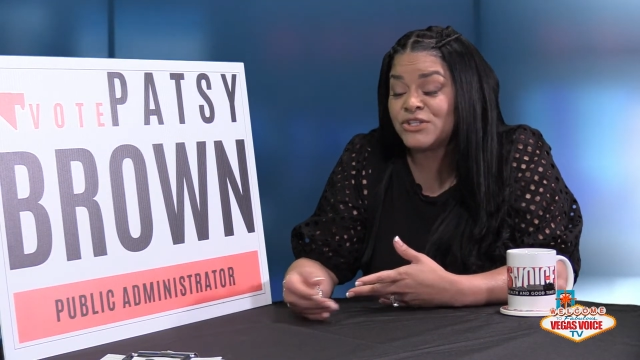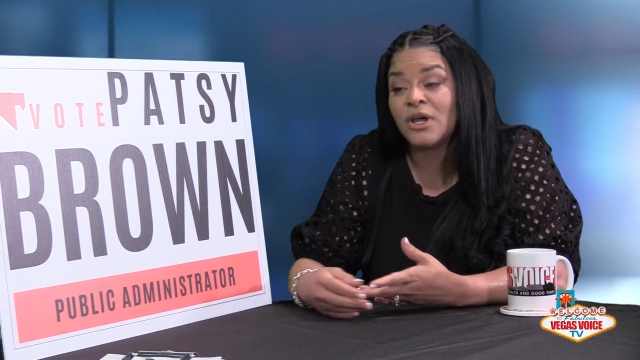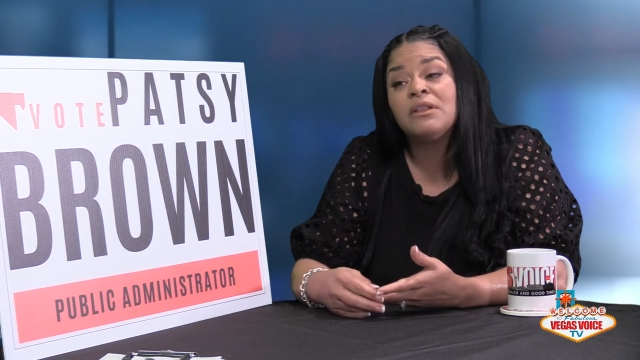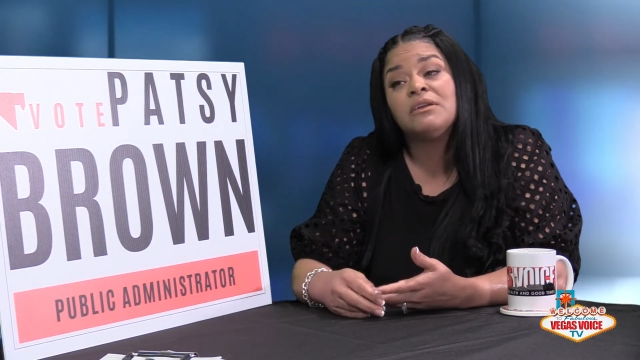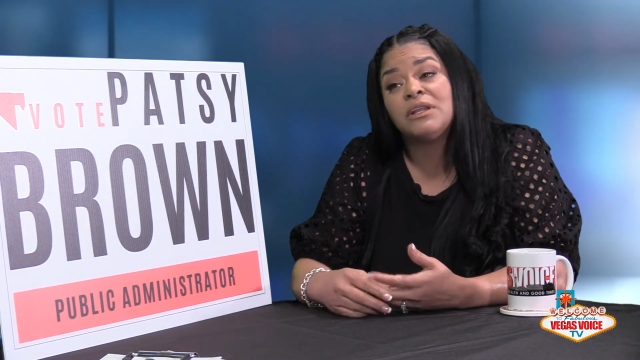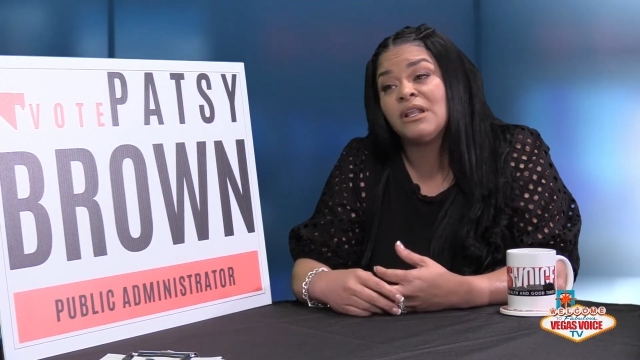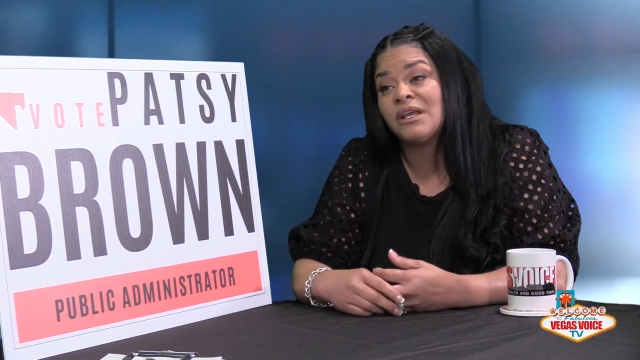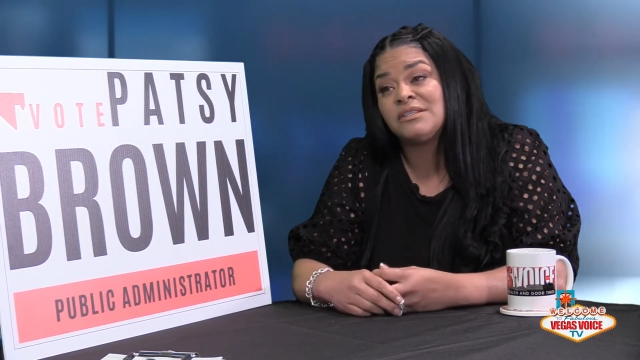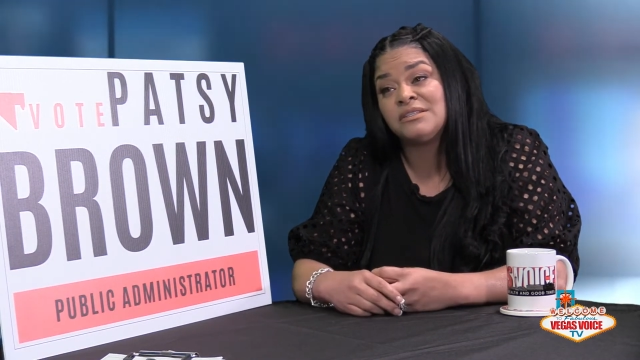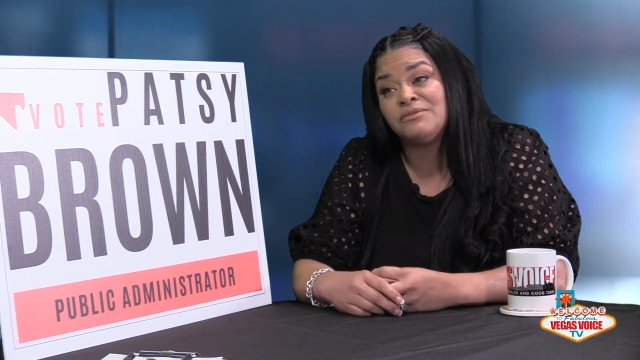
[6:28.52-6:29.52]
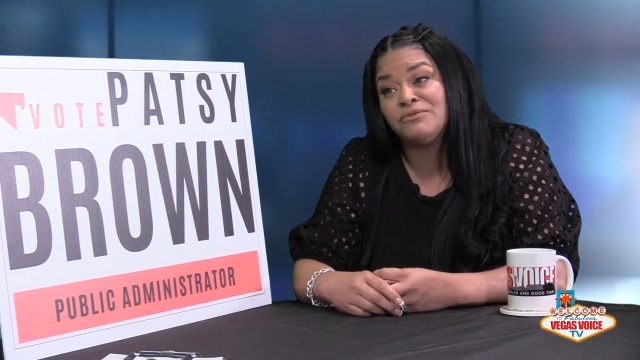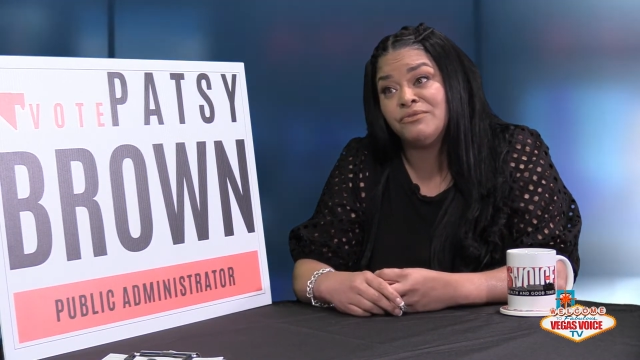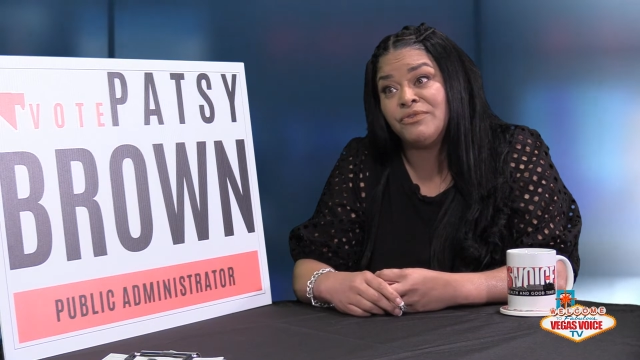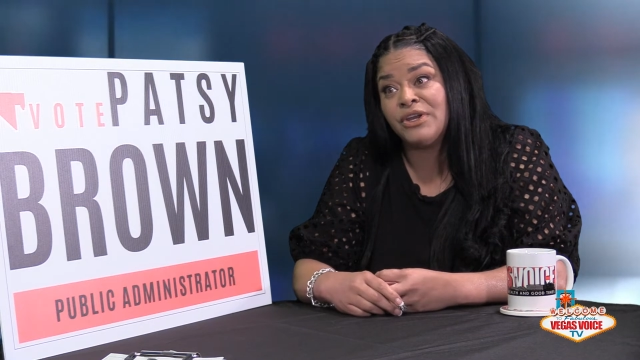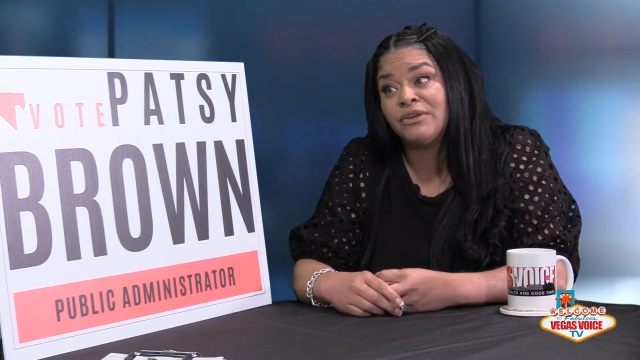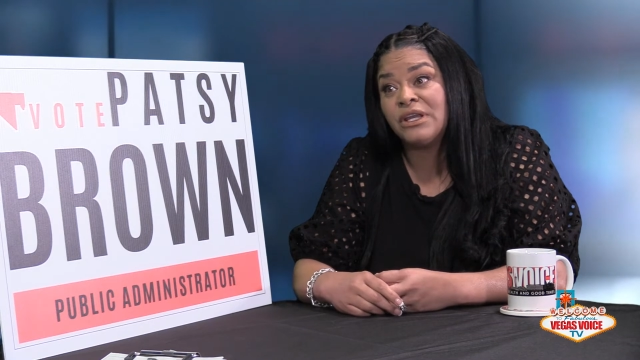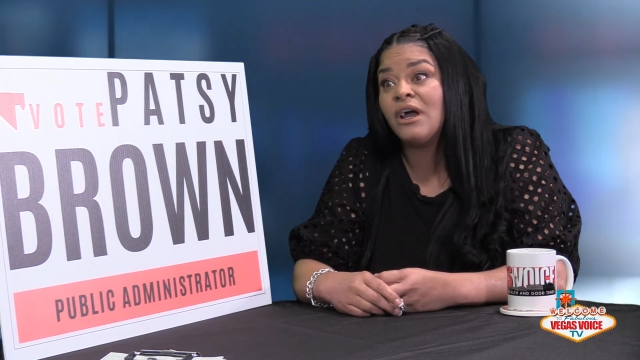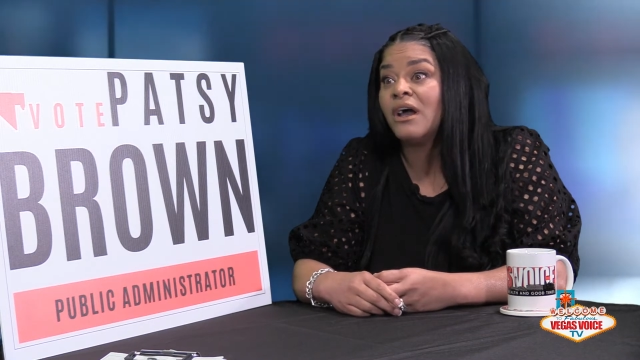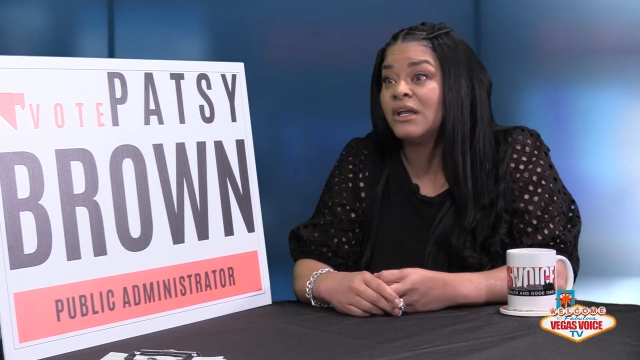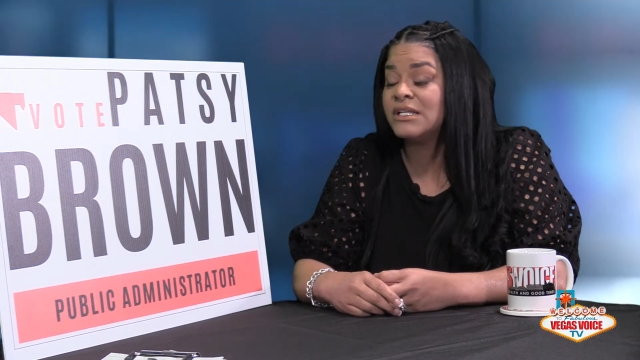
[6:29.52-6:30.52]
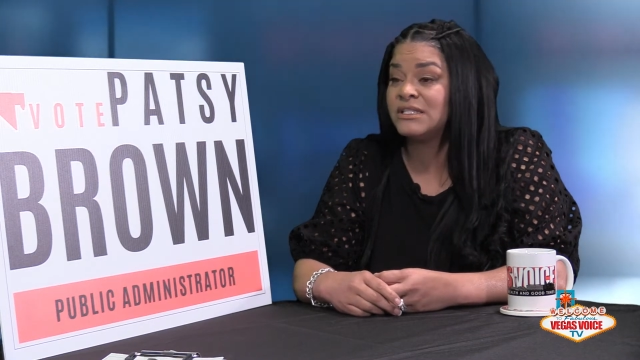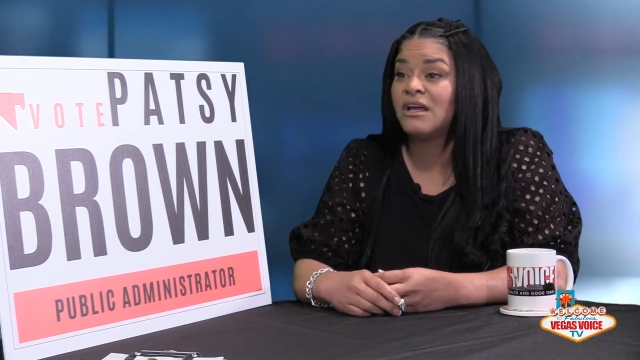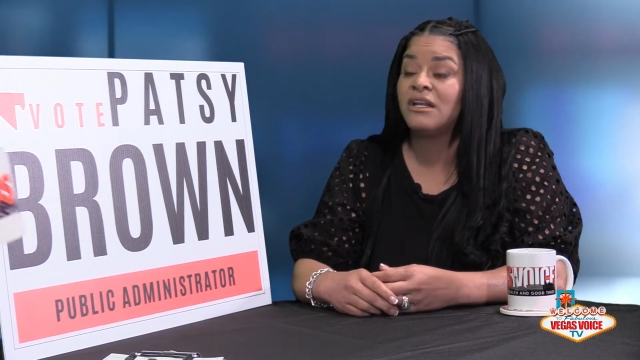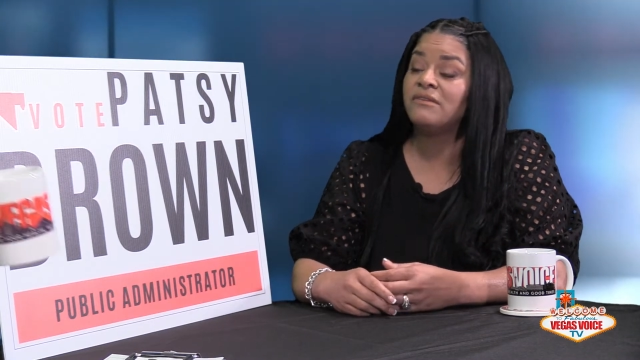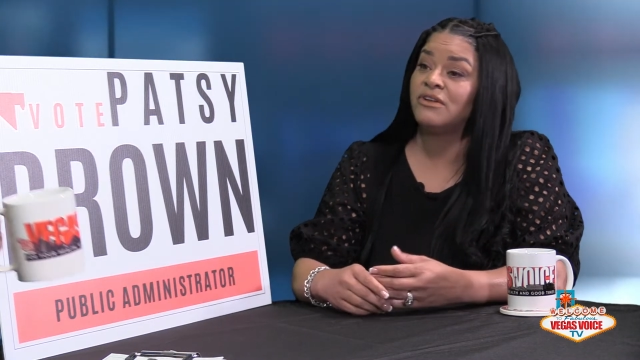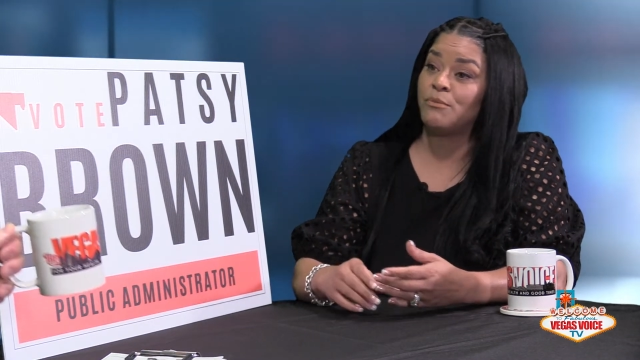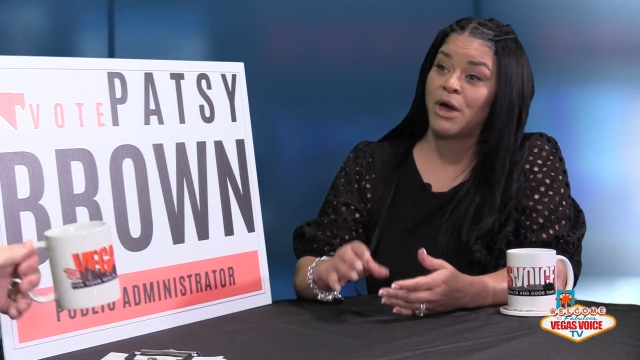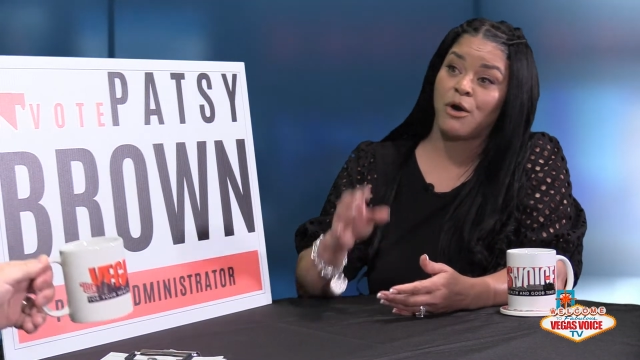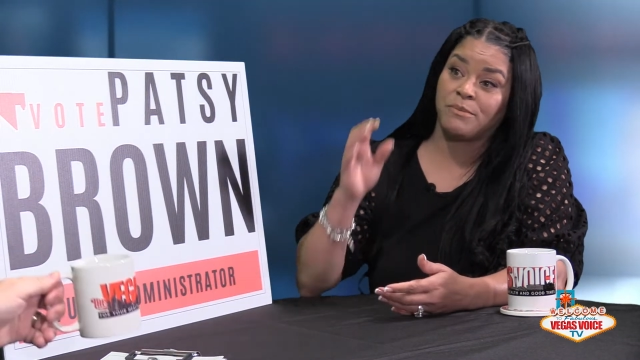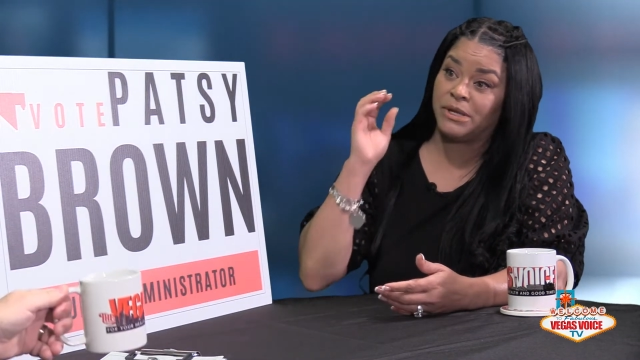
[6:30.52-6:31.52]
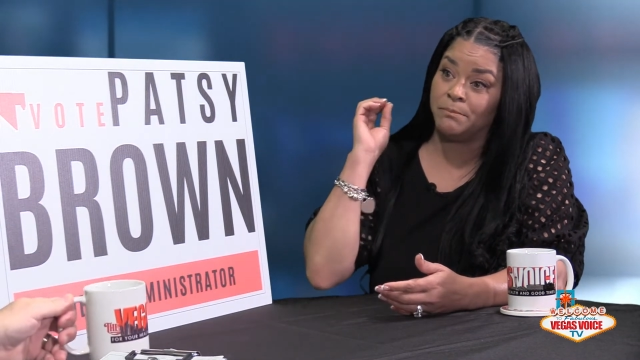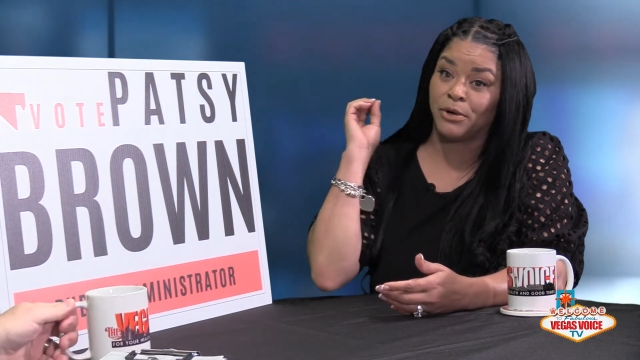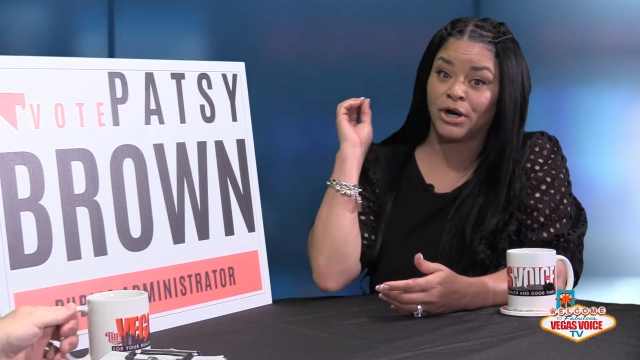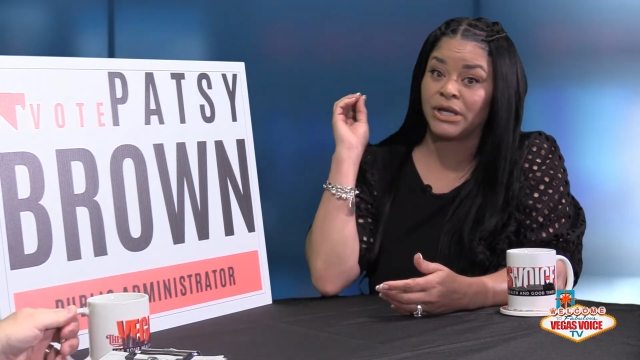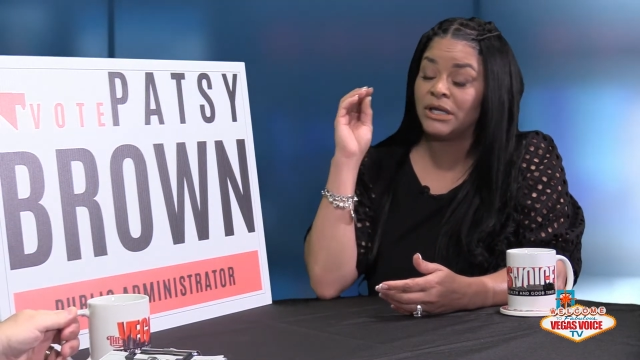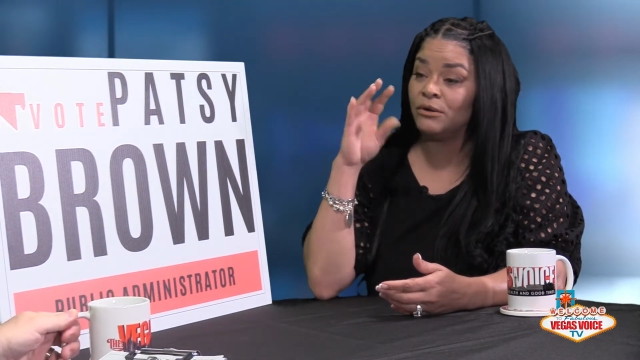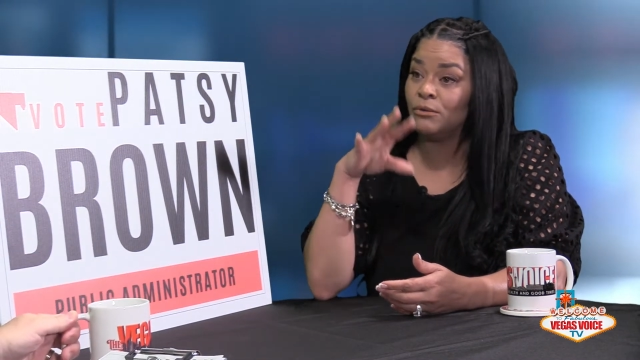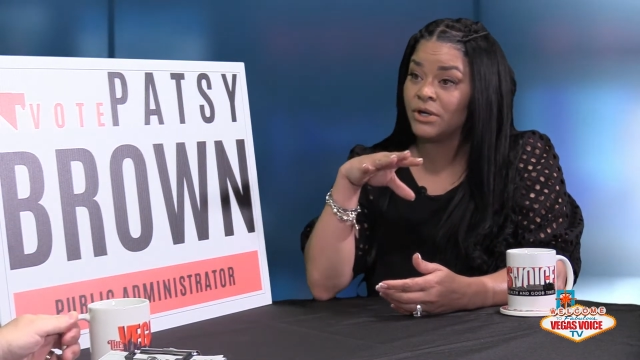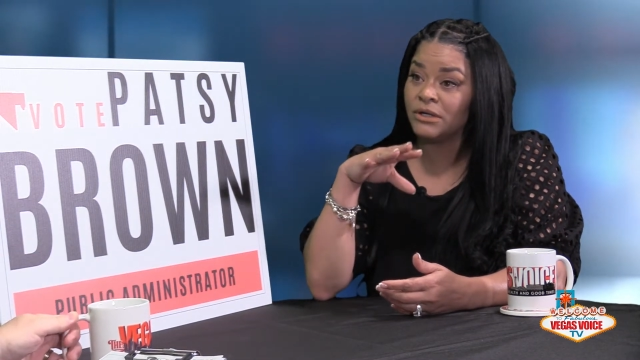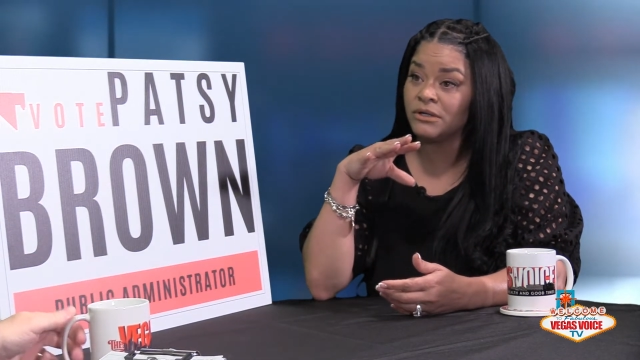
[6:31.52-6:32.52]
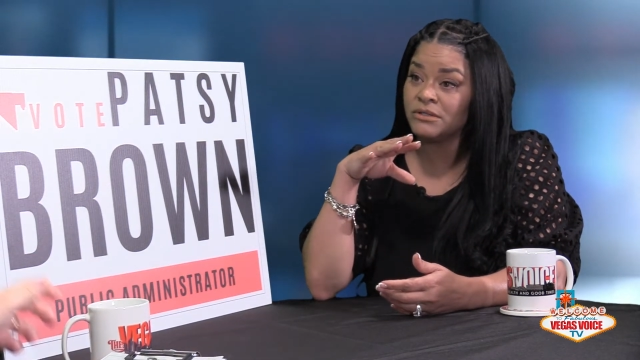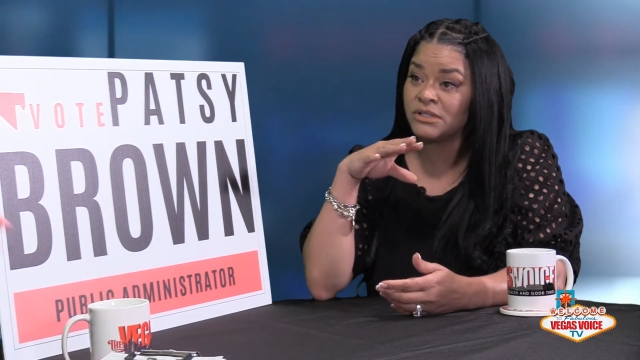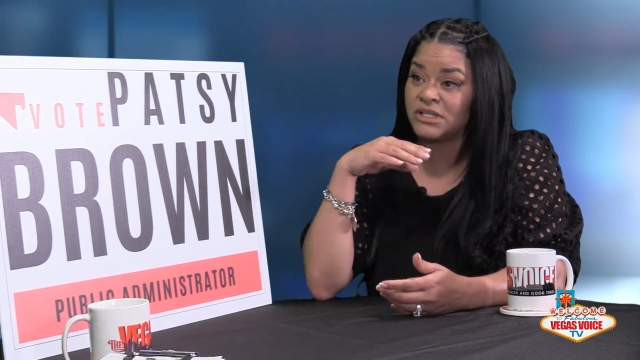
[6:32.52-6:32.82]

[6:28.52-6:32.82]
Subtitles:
So I learned that lesson very young. It's not even about me barking orders.